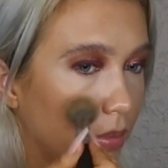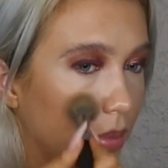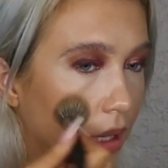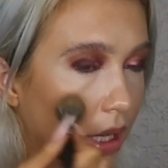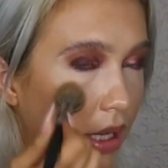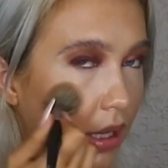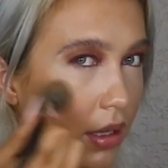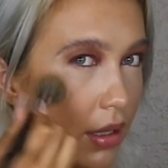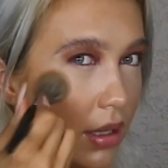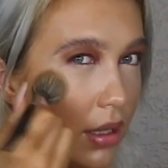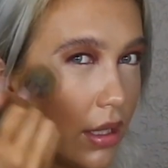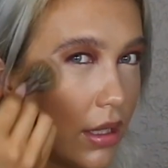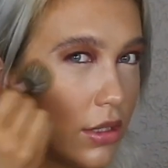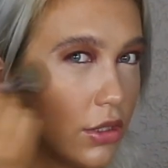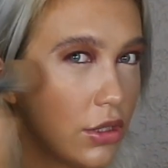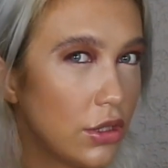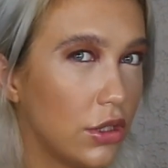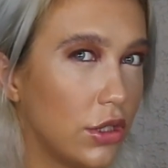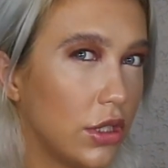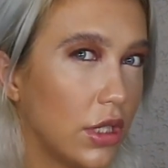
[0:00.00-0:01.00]
But
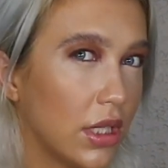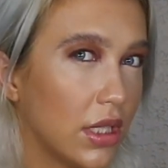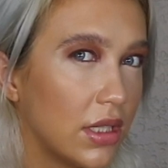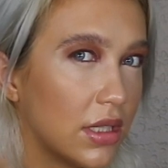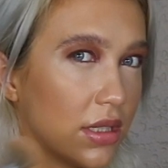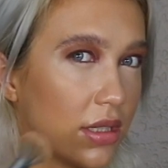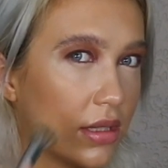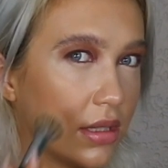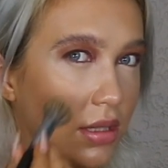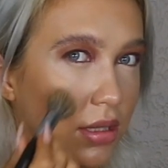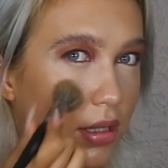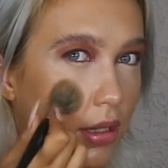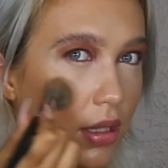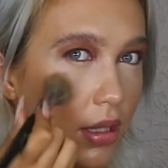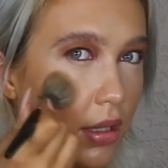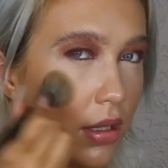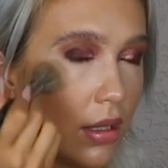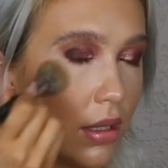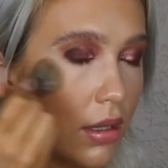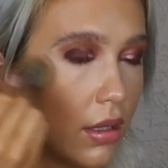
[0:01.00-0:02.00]
it's just
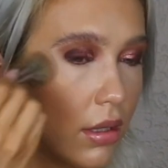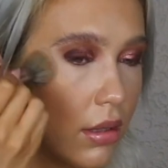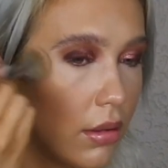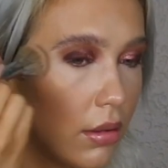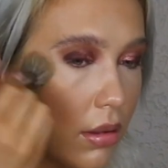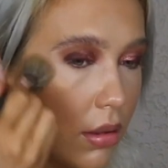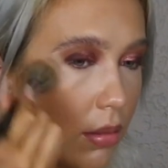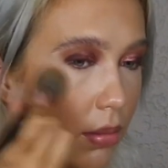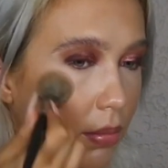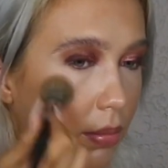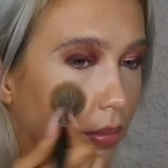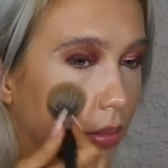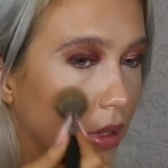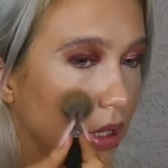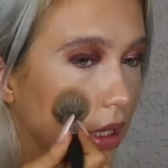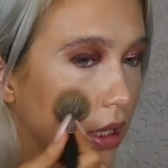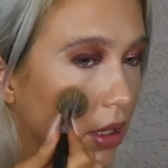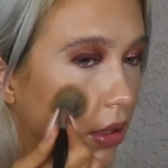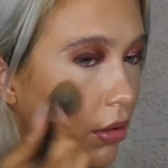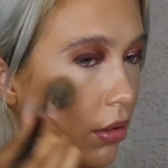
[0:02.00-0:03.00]

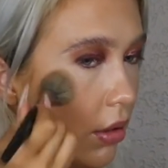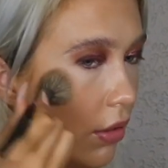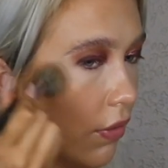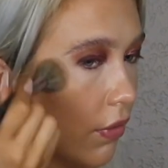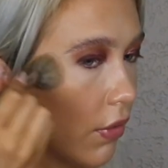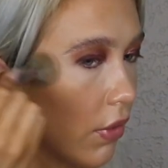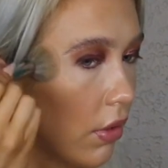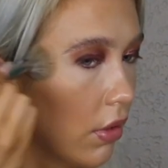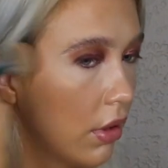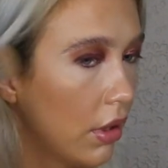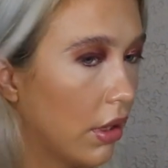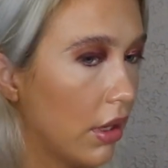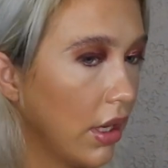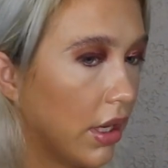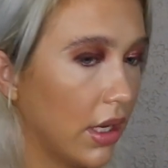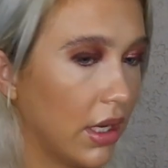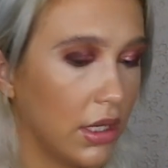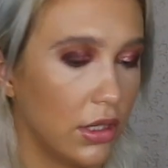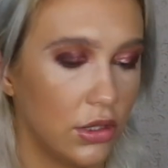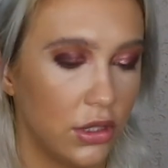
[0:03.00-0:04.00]
beautiful,
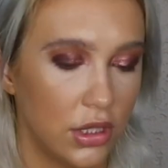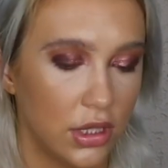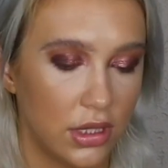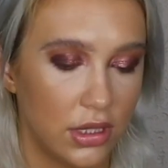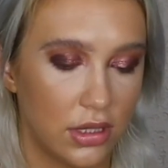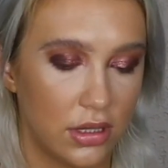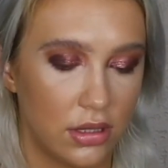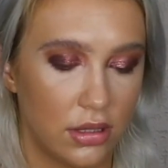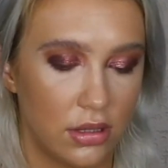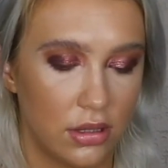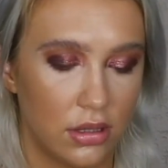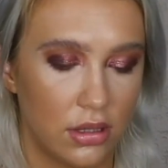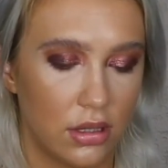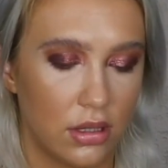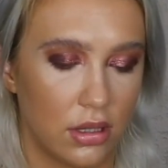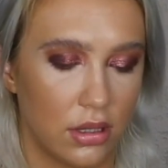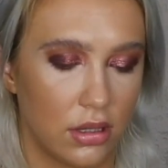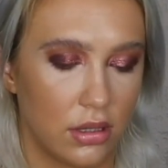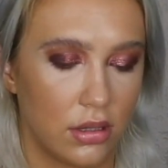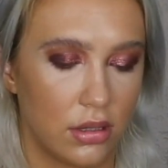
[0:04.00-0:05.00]
and it just,
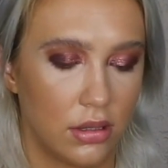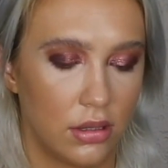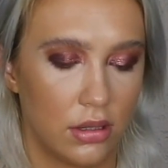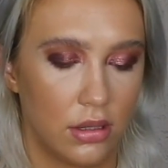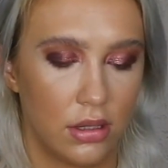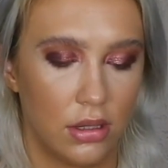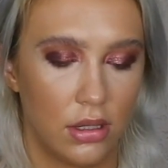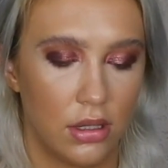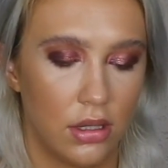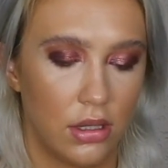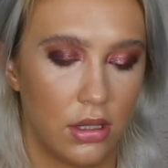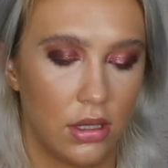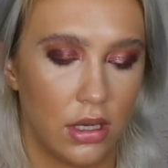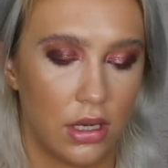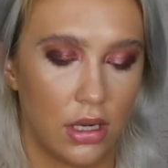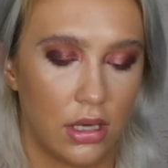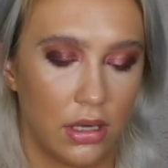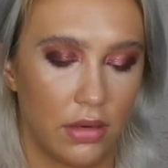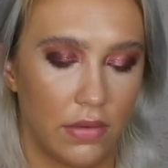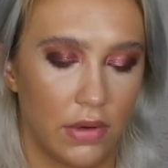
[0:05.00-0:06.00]
oh,
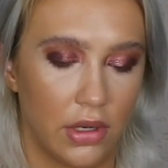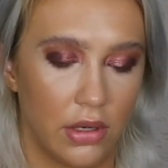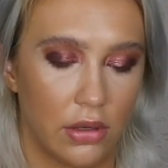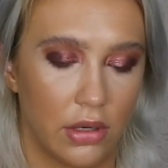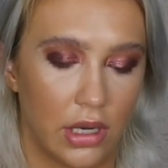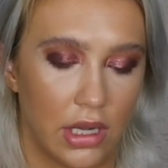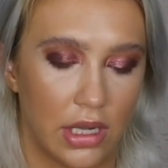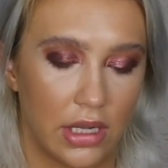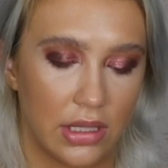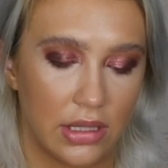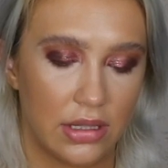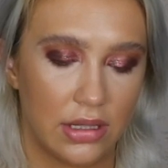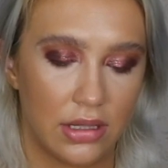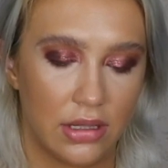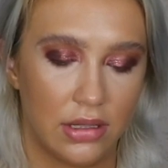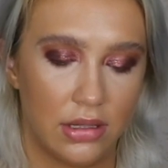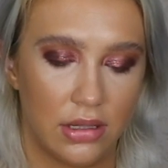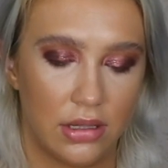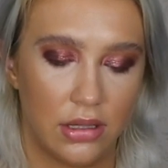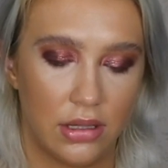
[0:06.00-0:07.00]
I don't even know, guys.
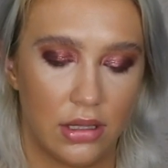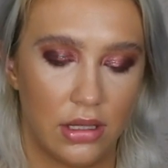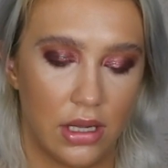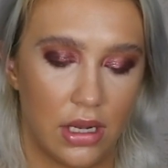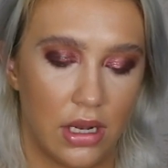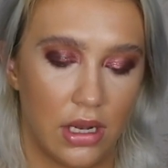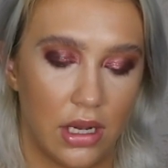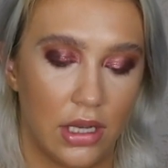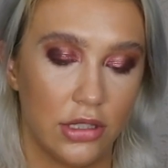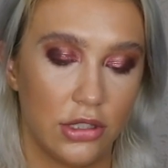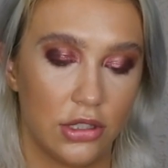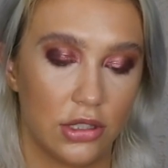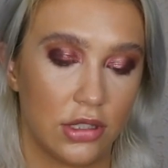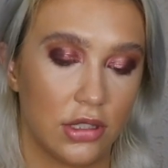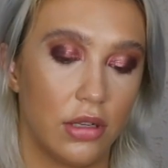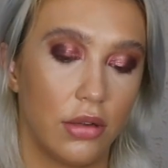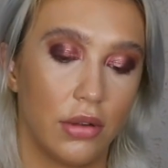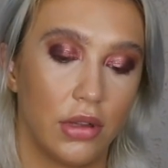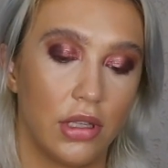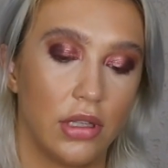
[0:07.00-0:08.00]
I
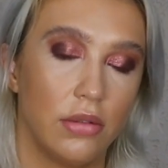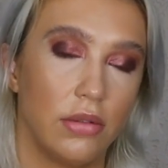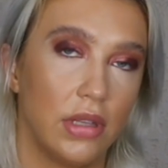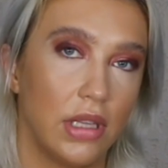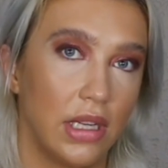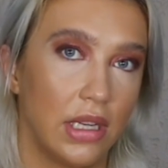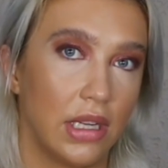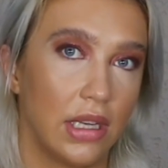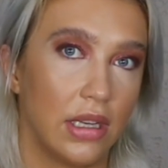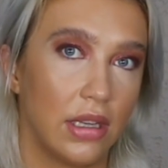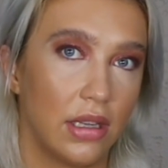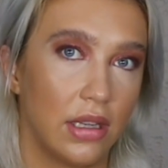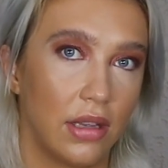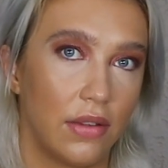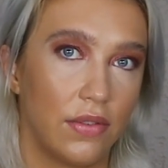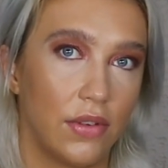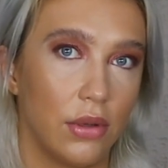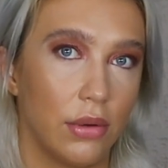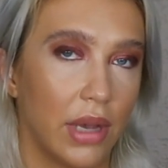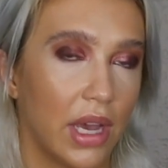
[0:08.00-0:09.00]
just know that you need it
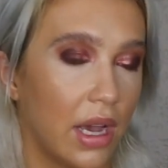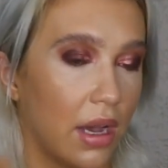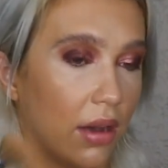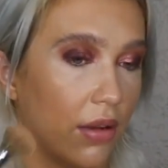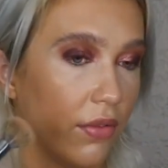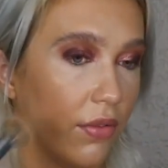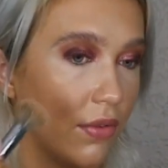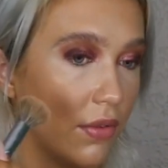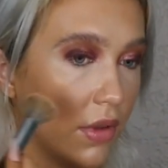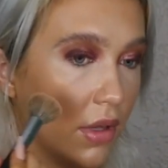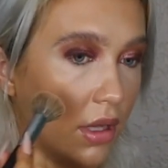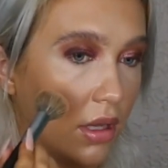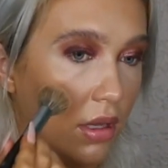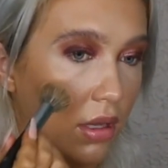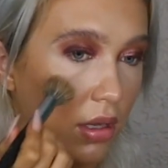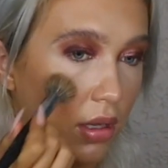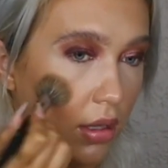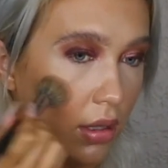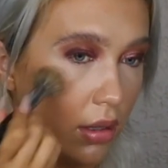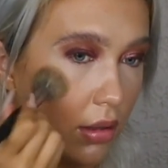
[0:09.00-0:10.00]
if you have
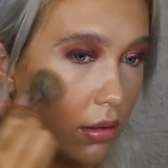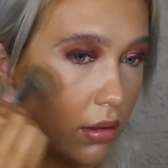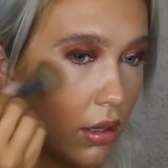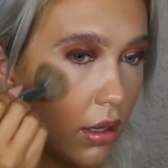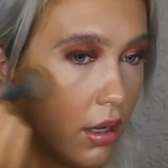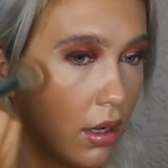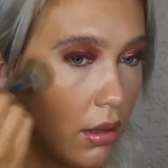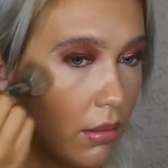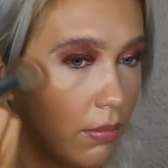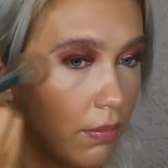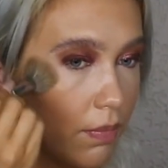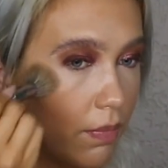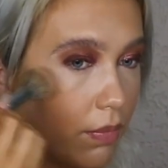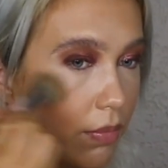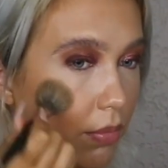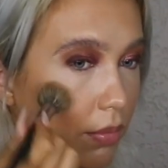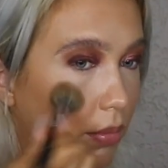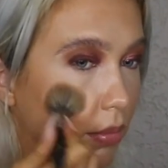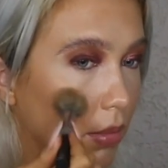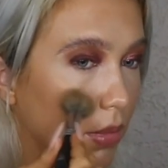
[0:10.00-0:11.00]

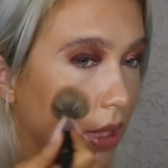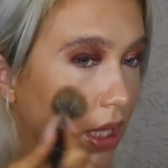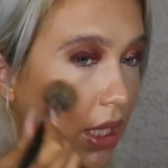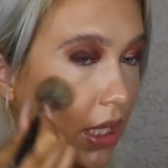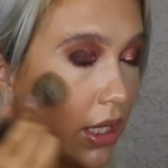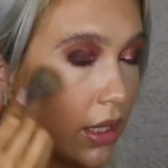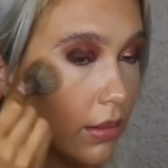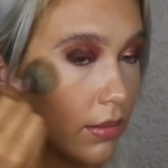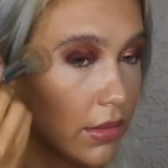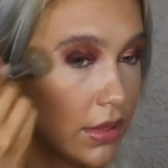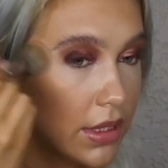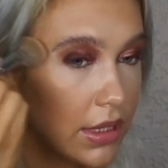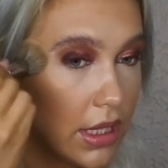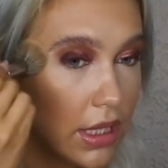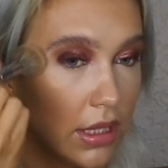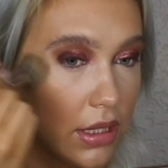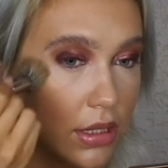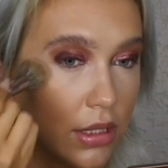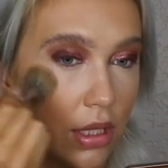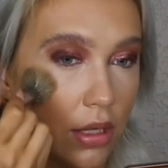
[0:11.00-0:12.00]
medium
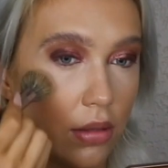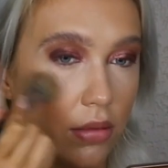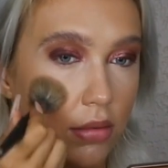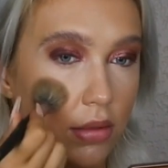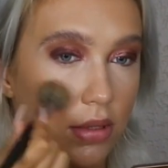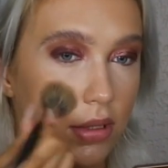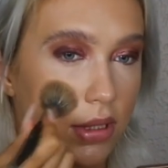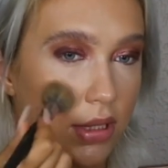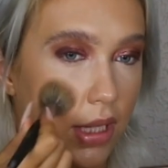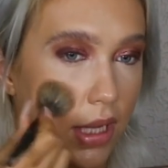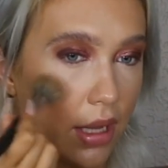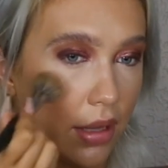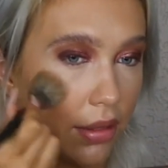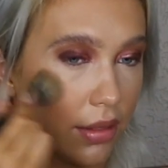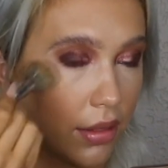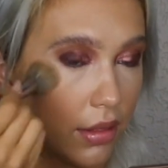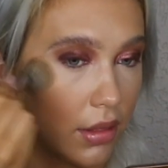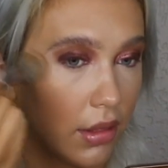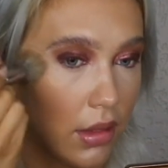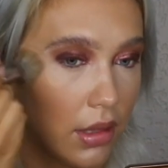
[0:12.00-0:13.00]
skin tones
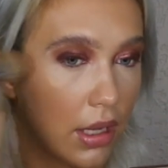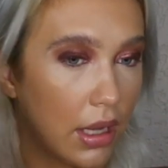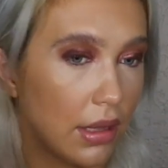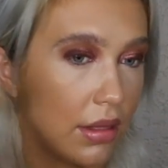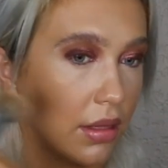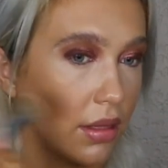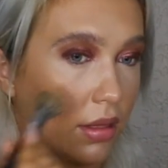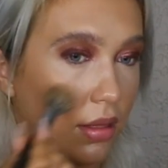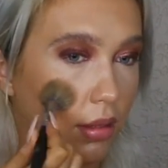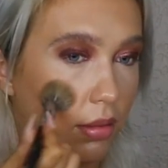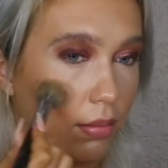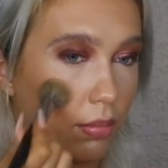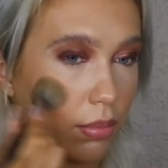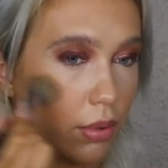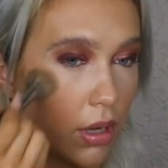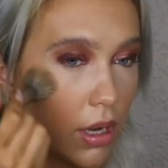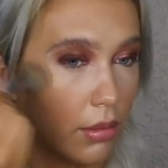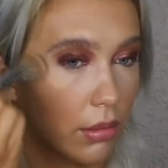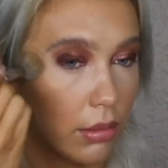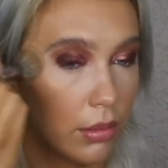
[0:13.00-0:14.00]
at
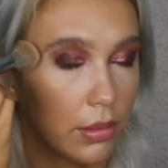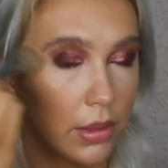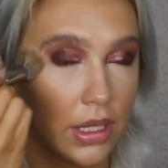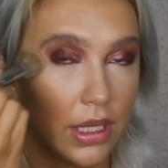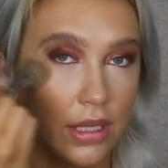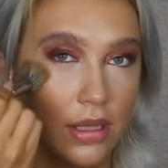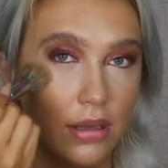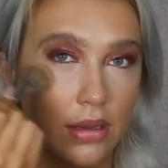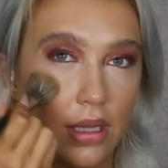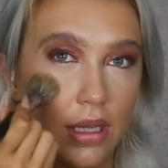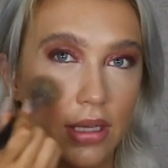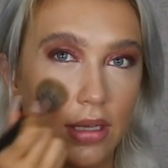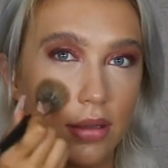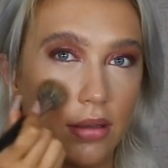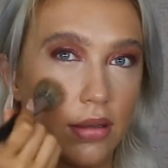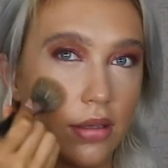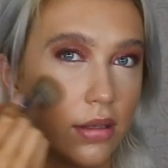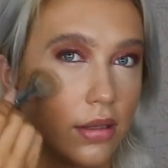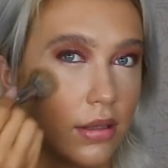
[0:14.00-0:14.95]
probably, like,